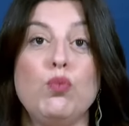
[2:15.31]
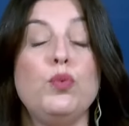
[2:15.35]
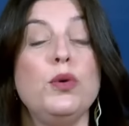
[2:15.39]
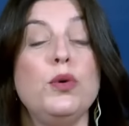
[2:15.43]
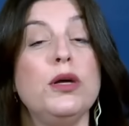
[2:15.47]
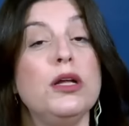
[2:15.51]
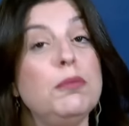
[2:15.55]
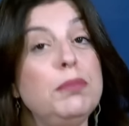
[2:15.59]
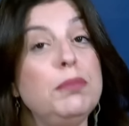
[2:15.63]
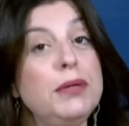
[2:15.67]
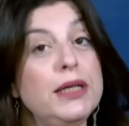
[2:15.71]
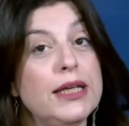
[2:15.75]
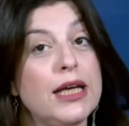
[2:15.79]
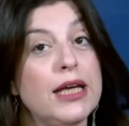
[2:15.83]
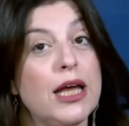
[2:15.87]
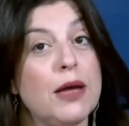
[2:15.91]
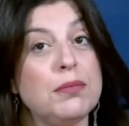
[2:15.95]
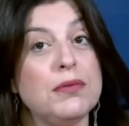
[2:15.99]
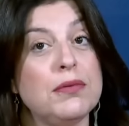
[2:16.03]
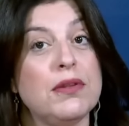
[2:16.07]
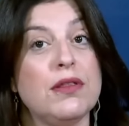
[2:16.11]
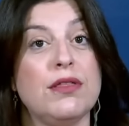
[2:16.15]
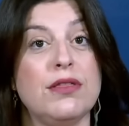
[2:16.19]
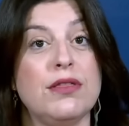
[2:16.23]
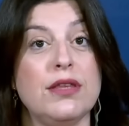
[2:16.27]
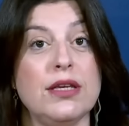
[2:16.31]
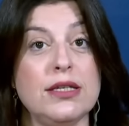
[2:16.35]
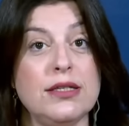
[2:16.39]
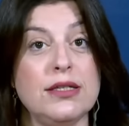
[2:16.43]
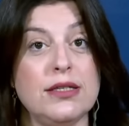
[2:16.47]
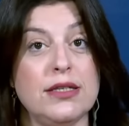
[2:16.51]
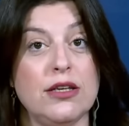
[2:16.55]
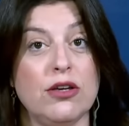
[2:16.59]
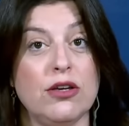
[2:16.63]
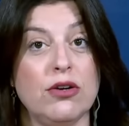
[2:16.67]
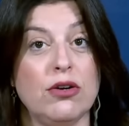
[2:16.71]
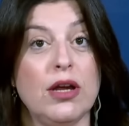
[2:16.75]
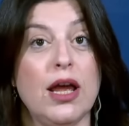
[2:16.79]
will be kept this
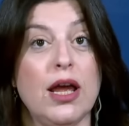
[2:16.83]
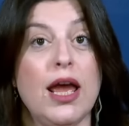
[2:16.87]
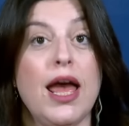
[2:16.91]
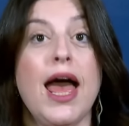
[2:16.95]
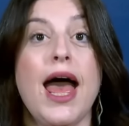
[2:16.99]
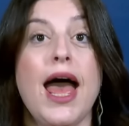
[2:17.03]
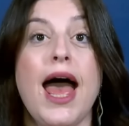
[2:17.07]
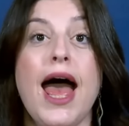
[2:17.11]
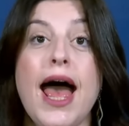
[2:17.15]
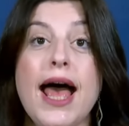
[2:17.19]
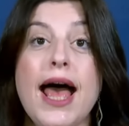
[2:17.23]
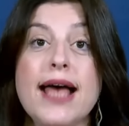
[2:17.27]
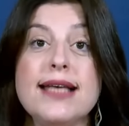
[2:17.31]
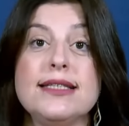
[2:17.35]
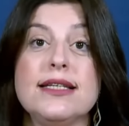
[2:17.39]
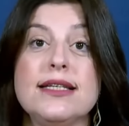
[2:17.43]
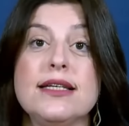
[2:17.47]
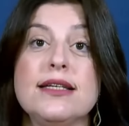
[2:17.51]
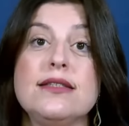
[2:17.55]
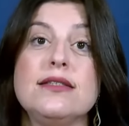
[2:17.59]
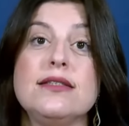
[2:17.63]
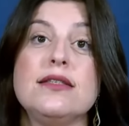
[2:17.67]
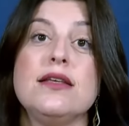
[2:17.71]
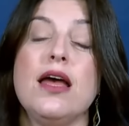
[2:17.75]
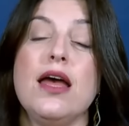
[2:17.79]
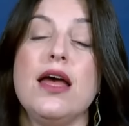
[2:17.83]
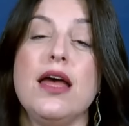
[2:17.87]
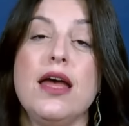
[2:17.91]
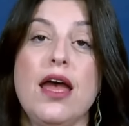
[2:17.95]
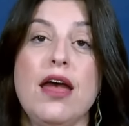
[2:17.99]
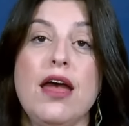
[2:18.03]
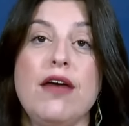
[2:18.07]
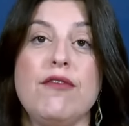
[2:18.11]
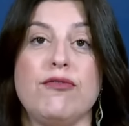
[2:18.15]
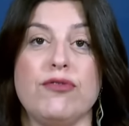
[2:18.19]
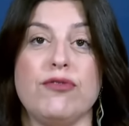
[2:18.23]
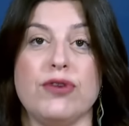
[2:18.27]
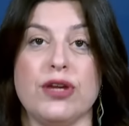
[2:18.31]
year, as is
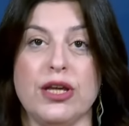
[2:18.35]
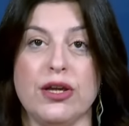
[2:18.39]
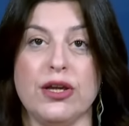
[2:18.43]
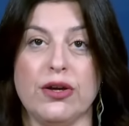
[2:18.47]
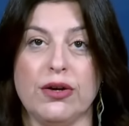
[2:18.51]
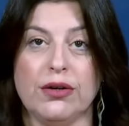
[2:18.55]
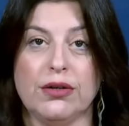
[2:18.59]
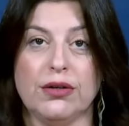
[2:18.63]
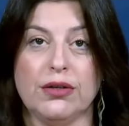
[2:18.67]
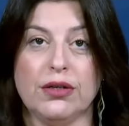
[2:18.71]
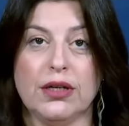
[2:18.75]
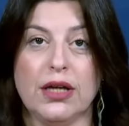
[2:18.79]
every year.